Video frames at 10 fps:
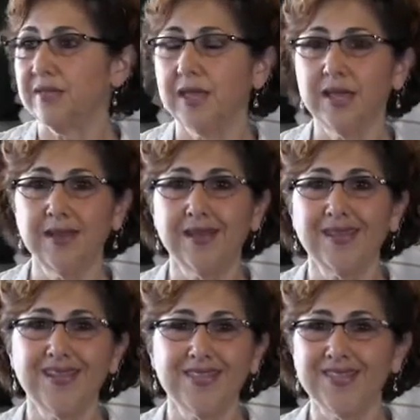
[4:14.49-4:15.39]
then
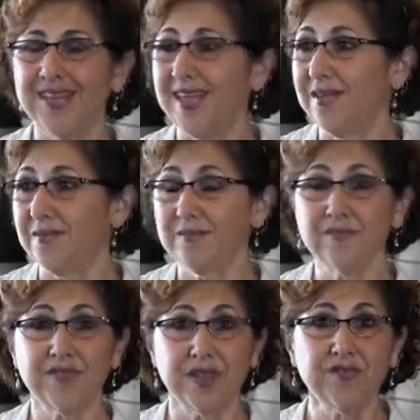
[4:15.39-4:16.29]
they
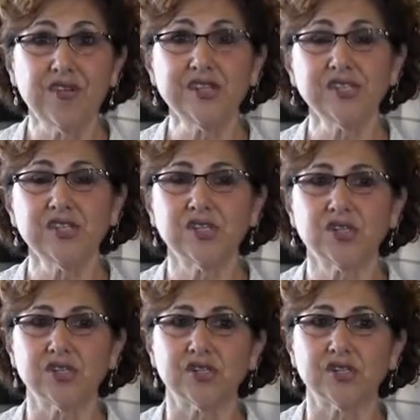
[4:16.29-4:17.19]
find friends in the
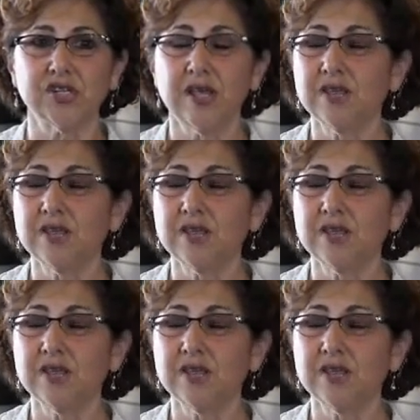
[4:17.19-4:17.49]
church.